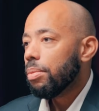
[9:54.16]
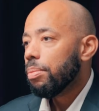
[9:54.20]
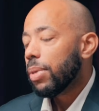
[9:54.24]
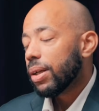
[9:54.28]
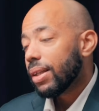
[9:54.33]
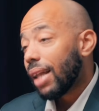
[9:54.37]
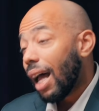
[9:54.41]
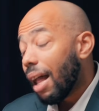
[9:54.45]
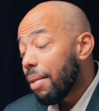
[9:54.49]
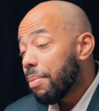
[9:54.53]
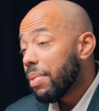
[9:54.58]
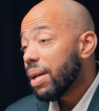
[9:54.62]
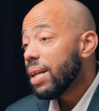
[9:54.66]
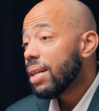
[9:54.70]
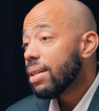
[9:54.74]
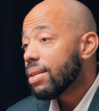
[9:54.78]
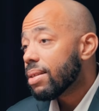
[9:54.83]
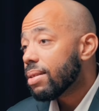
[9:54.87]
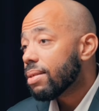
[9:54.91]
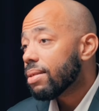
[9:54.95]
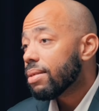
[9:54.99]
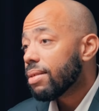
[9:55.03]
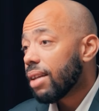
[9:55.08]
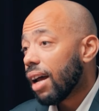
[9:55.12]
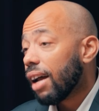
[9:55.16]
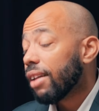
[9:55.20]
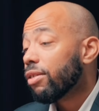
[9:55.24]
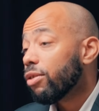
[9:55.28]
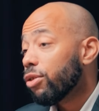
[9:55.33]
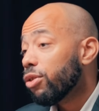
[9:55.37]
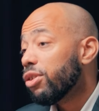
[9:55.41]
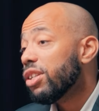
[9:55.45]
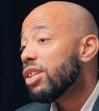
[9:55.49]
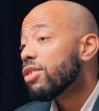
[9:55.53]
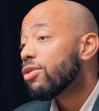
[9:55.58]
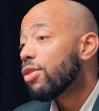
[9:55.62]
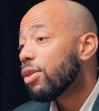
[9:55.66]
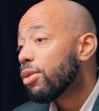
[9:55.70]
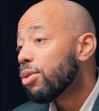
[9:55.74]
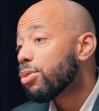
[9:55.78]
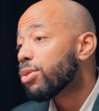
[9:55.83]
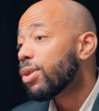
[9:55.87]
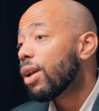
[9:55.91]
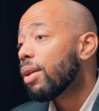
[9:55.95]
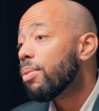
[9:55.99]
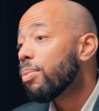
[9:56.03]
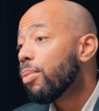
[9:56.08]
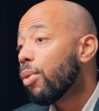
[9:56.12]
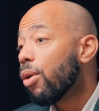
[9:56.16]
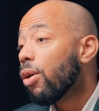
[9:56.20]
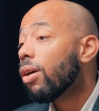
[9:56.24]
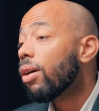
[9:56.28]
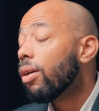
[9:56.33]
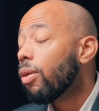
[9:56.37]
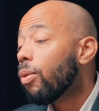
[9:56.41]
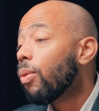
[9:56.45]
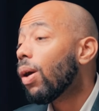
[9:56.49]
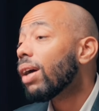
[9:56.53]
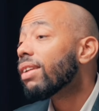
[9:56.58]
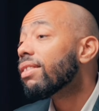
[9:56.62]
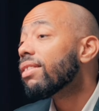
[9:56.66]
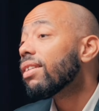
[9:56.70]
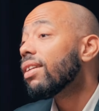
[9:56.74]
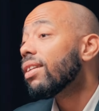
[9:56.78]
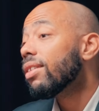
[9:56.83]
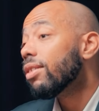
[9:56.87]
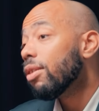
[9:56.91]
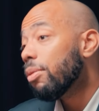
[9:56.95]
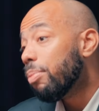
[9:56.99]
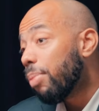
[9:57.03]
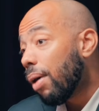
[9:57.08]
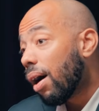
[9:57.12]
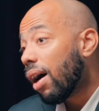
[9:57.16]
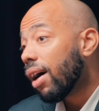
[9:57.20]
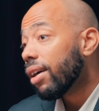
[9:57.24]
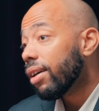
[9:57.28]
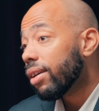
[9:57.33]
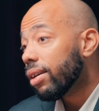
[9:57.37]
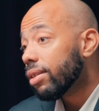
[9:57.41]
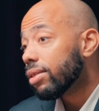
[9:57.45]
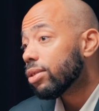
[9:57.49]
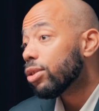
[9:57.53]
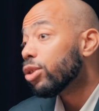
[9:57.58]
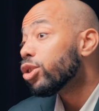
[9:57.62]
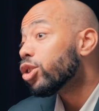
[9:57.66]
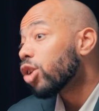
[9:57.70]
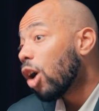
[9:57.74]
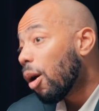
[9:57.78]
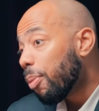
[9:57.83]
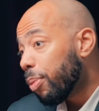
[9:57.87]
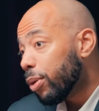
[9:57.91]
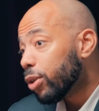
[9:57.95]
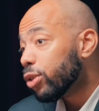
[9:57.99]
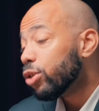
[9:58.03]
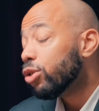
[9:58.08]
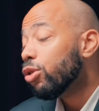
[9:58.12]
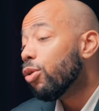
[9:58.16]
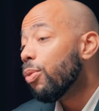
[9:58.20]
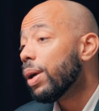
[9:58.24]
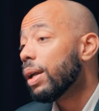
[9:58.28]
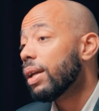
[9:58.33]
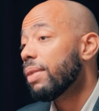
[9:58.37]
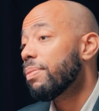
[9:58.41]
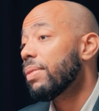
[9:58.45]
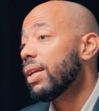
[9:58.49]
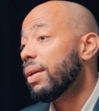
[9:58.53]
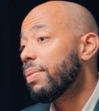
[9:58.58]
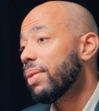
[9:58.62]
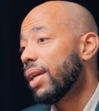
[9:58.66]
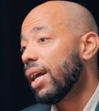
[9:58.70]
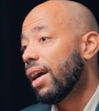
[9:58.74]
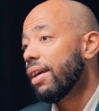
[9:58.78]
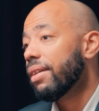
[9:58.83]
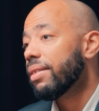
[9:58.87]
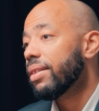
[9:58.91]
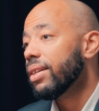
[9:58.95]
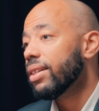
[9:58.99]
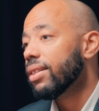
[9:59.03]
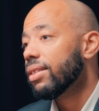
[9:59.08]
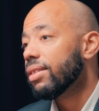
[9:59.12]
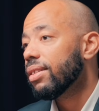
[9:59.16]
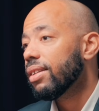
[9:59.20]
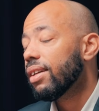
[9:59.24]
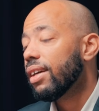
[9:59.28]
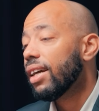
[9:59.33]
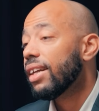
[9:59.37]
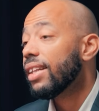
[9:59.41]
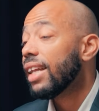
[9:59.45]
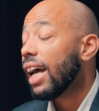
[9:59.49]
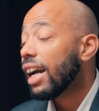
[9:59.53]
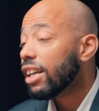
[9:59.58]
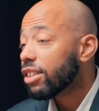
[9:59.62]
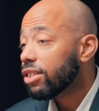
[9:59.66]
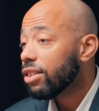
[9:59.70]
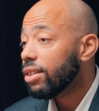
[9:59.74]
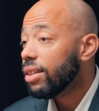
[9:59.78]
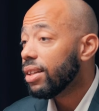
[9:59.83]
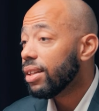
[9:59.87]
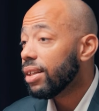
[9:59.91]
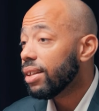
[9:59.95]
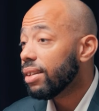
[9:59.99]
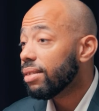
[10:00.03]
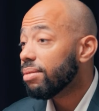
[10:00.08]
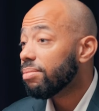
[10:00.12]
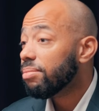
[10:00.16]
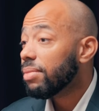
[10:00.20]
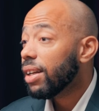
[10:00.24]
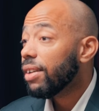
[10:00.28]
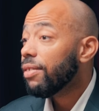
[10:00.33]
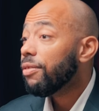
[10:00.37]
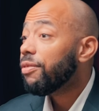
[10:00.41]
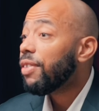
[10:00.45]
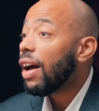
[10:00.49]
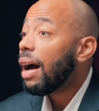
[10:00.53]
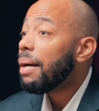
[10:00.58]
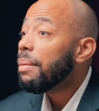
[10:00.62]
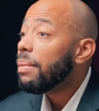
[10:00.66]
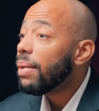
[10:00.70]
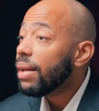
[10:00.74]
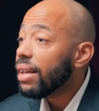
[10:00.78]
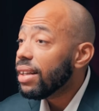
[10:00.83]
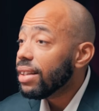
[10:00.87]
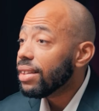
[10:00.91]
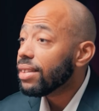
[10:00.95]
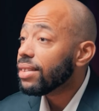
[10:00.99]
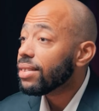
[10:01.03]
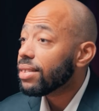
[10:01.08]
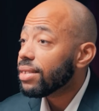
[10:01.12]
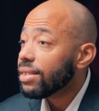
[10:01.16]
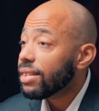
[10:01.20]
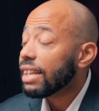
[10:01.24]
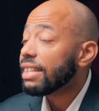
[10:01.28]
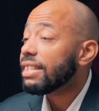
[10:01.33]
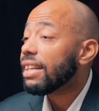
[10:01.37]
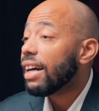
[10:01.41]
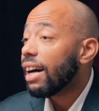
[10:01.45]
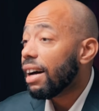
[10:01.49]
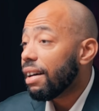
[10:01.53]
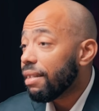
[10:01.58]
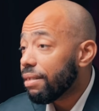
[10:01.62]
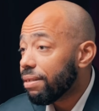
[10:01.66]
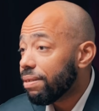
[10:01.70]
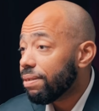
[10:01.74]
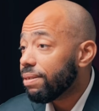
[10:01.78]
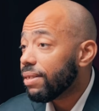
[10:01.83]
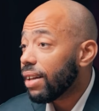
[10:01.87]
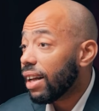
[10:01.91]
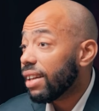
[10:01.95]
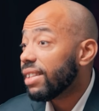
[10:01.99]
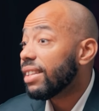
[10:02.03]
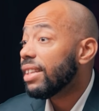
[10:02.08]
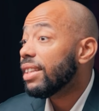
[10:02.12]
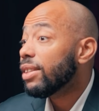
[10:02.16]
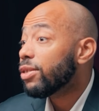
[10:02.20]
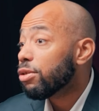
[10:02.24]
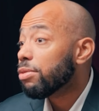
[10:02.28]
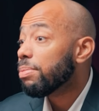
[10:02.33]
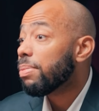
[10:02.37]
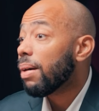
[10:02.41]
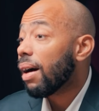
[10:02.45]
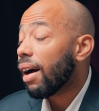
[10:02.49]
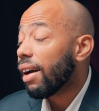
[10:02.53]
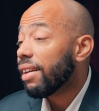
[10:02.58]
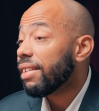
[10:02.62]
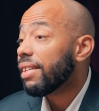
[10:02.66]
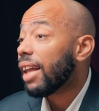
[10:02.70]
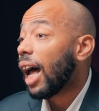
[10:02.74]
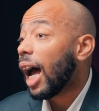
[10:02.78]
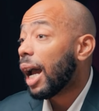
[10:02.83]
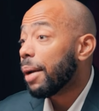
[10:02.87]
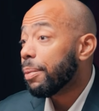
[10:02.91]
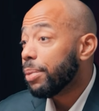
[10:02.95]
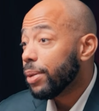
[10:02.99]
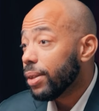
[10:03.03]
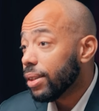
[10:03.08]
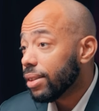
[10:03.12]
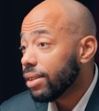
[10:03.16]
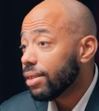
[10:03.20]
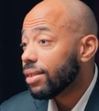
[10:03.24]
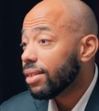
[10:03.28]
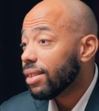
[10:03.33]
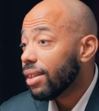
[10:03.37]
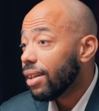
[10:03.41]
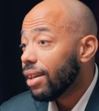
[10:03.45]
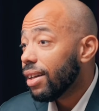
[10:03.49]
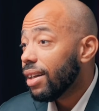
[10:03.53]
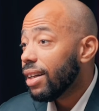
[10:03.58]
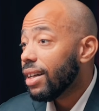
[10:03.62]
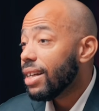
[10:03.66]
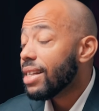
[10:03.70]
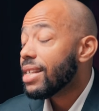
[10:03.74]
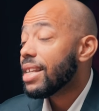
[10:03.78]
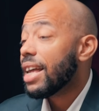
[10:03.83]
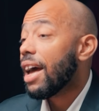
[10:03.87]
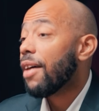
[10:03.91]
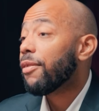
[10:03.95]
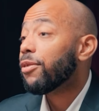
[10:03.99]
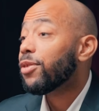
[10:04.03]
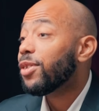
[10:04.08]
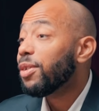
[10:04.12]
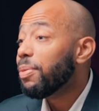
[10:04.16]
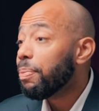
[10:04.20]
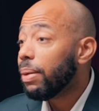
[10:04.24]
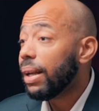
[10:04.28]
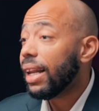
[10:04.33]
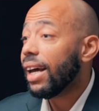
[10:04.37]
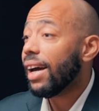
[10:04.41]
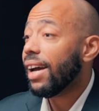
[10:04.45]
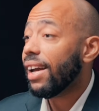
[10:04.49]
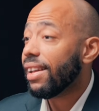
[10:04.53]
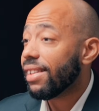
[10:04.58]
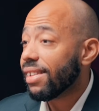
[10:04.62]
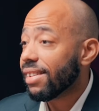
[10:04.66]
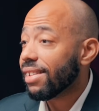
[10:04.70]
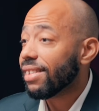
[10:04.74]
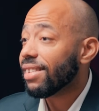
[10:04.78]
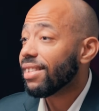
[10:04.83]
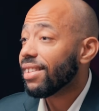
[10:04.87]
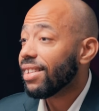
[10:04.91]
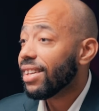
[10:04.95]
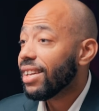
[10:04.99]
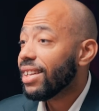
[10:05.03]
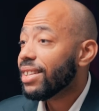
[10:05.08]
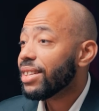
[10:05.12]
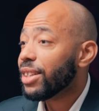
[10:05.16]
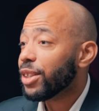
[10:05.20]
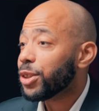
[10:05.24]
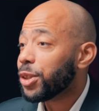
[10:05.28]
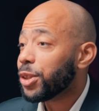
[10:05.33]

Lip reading: But that means that you need to understand more what are the buyers, the shoppers doing behind this. And actually, families that need to buy diapers, they have to plan their